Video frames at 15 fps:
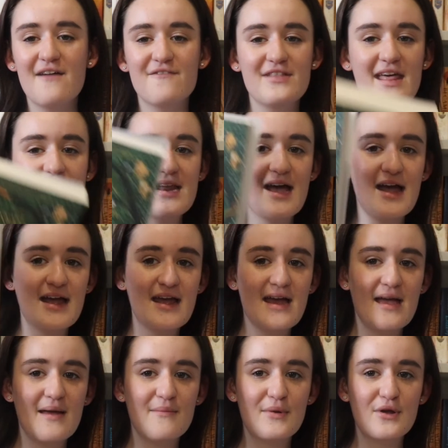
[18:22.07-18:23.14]
For that, I
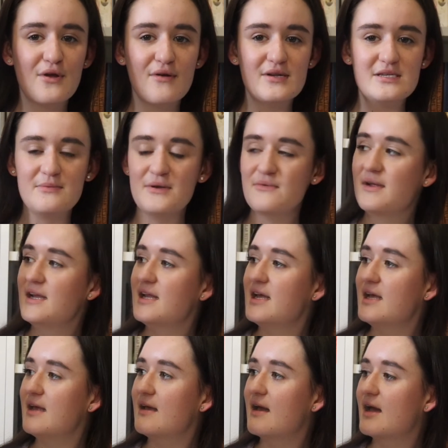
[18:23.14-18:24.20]
am going to be
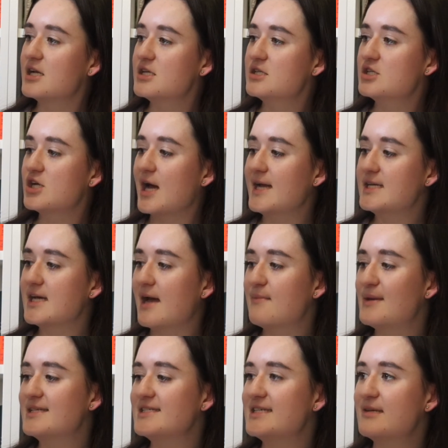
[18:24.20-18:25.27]
reading Chai
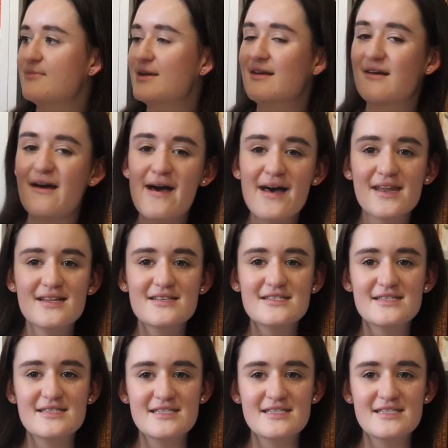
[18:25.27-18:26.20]
Time at Cinnamon Gardens.